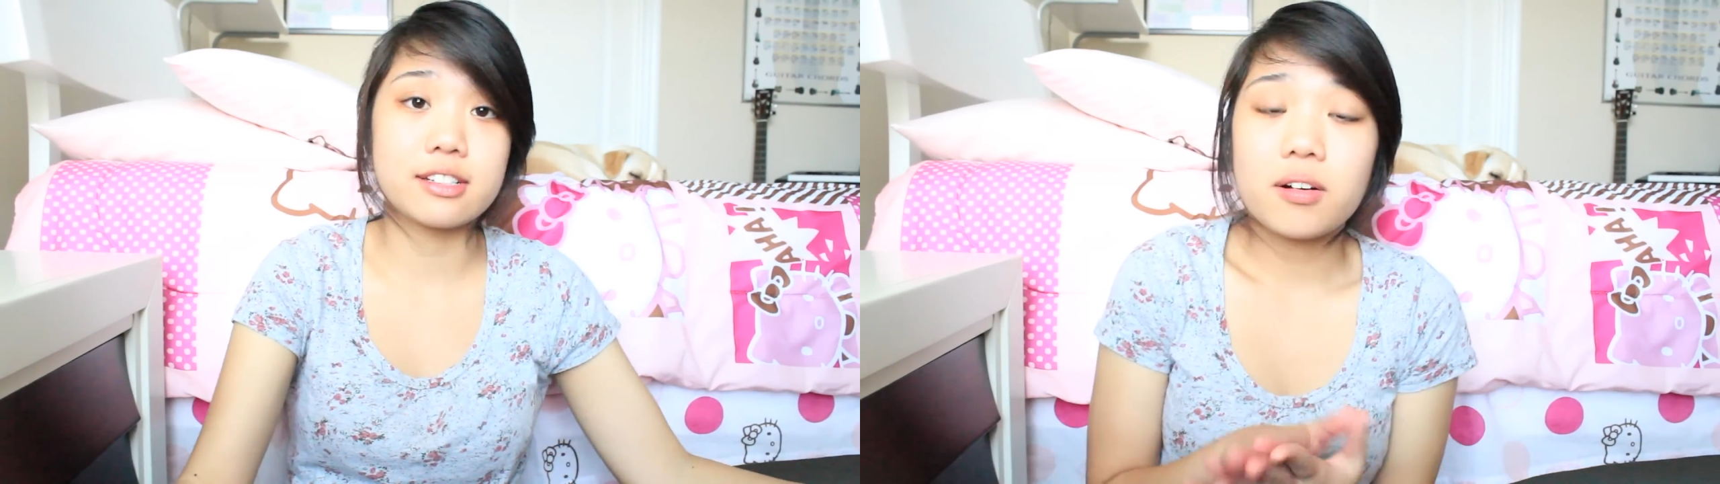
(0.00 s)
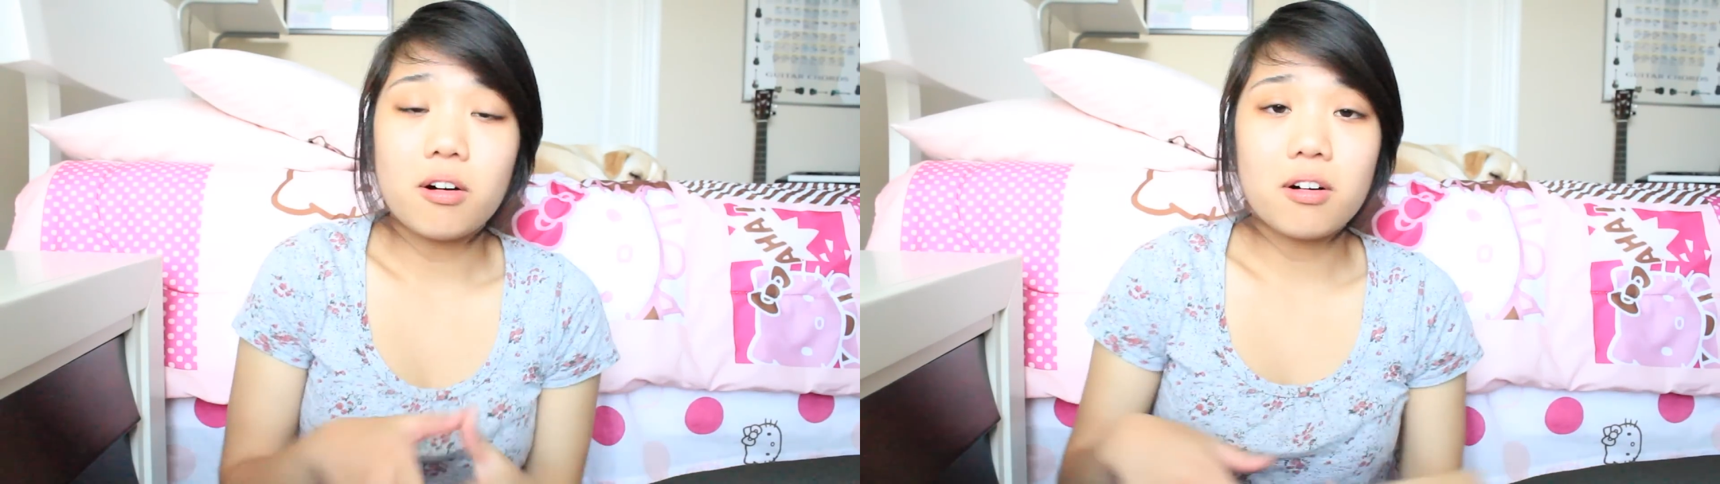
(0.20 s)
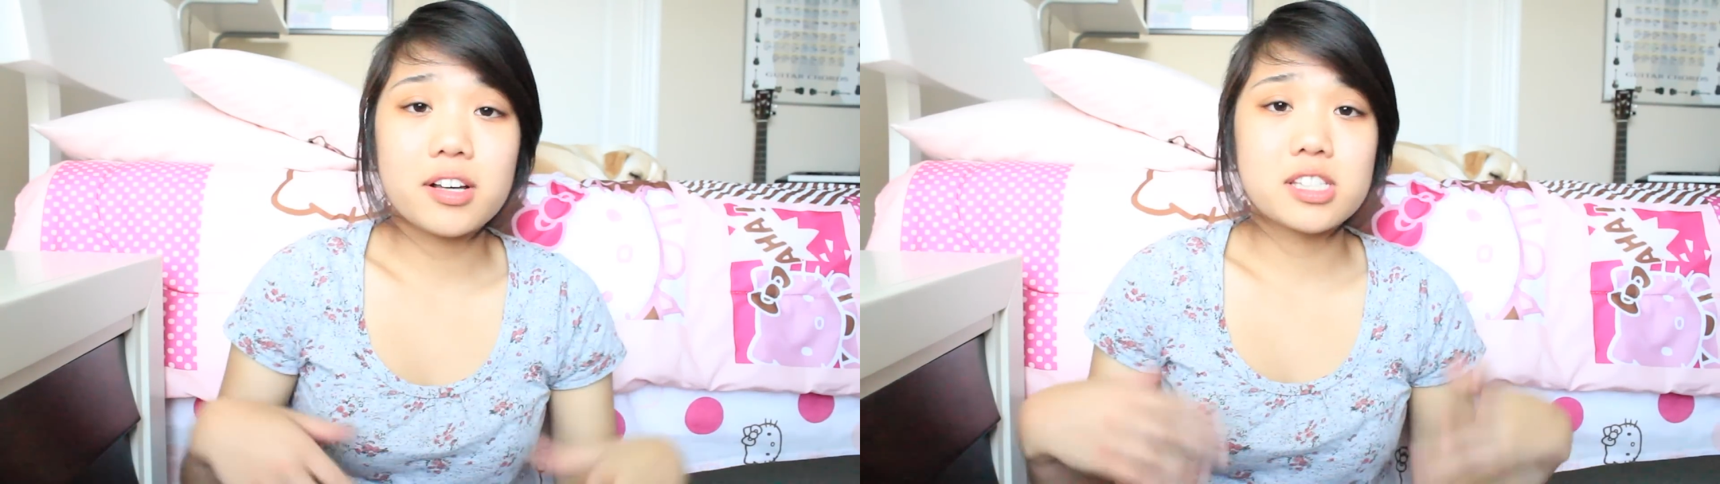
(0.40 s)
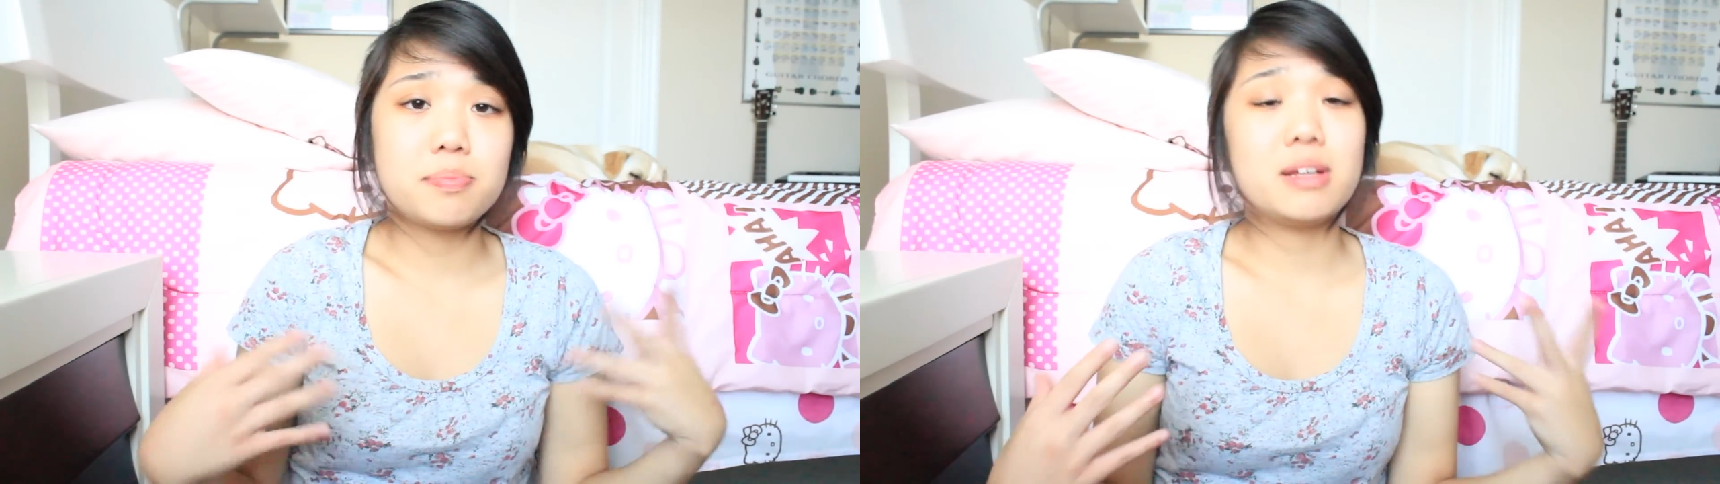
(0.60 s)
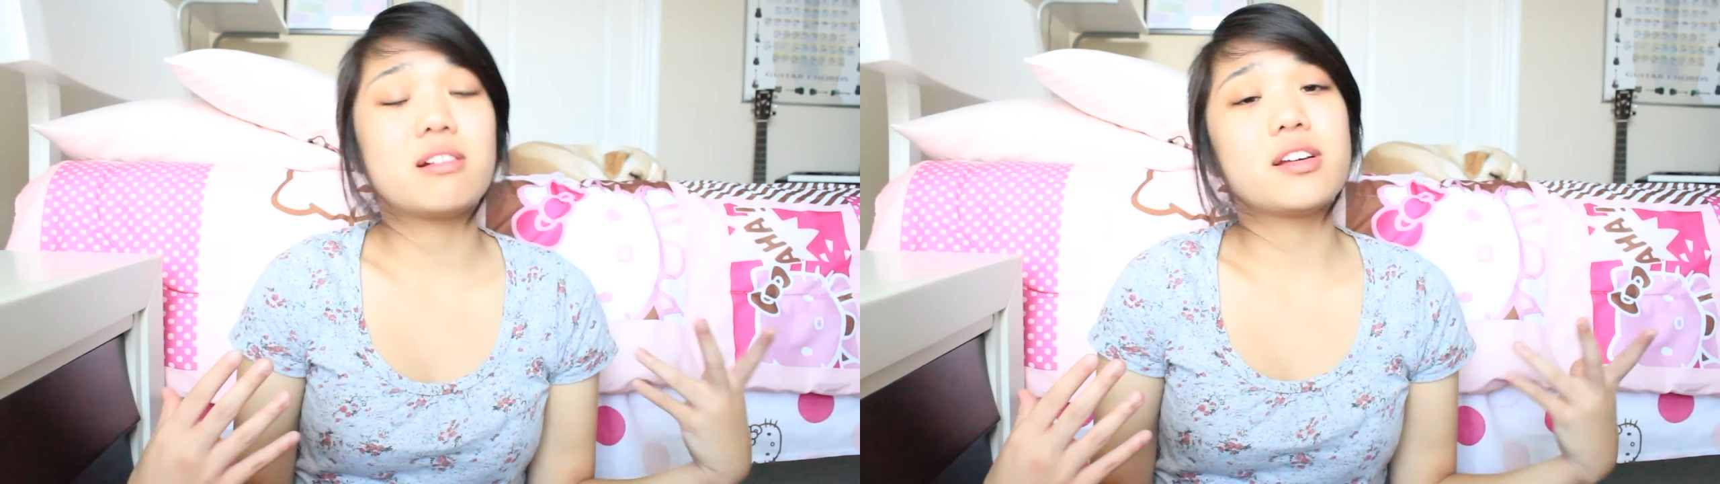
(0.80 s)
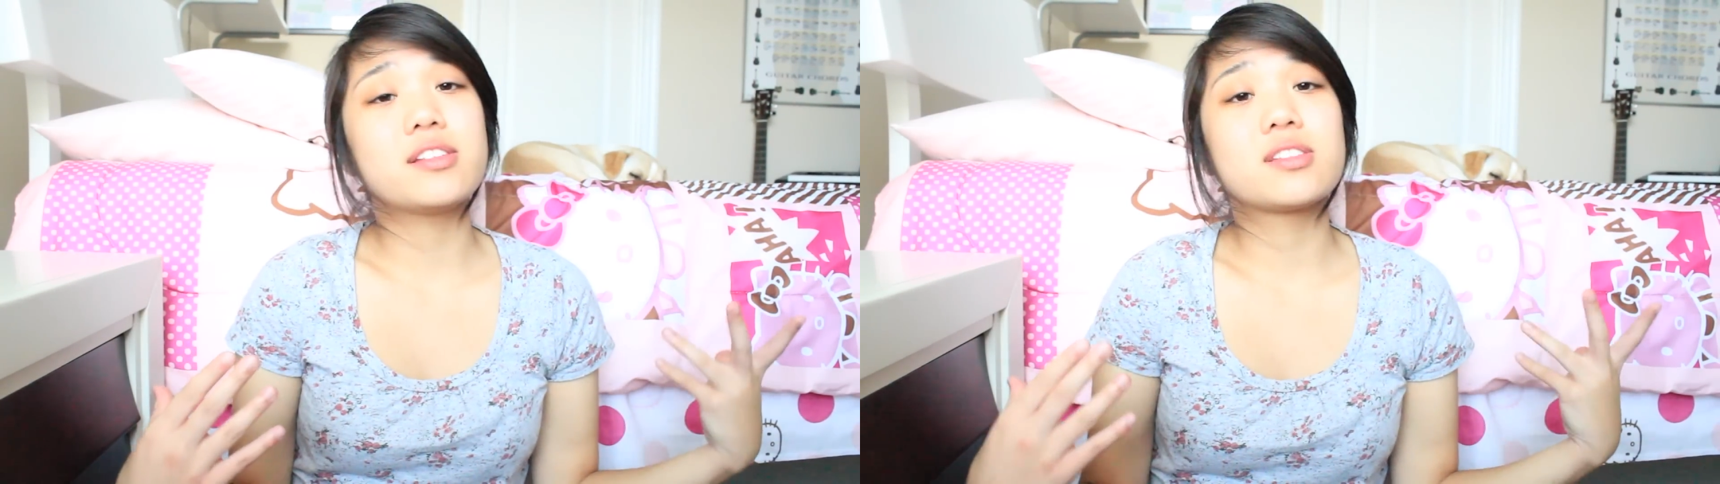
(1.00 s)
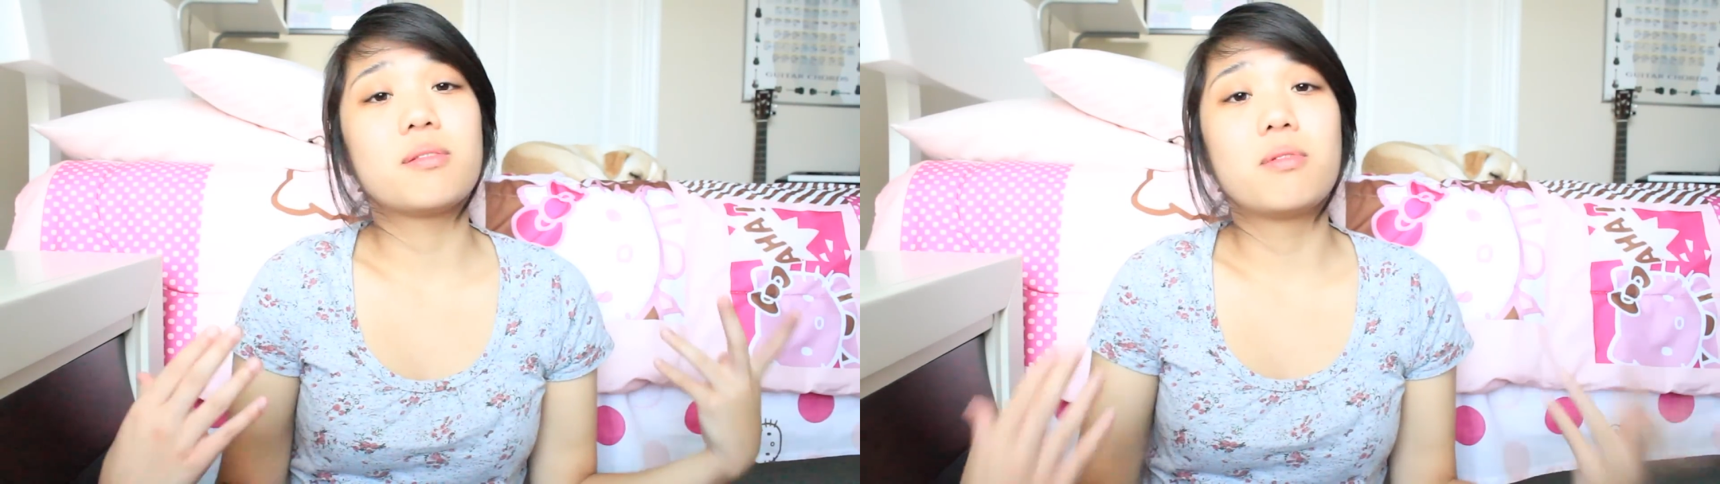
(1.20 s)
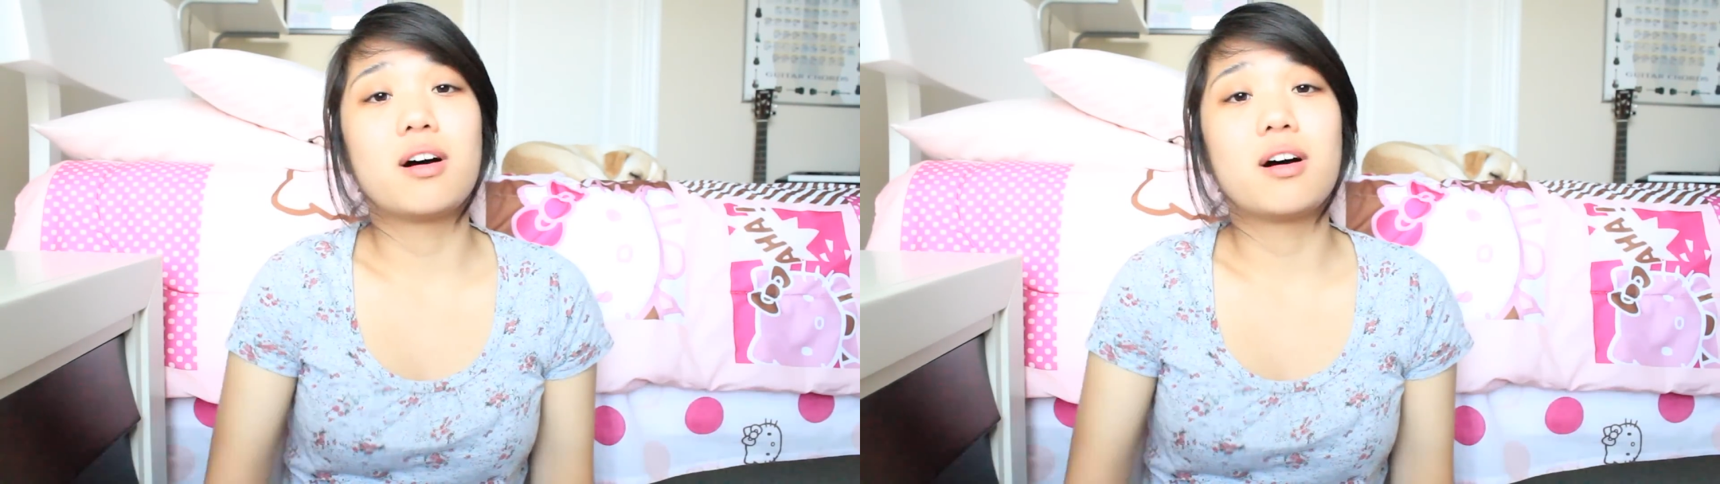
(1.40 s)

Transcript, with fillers: The whole experience of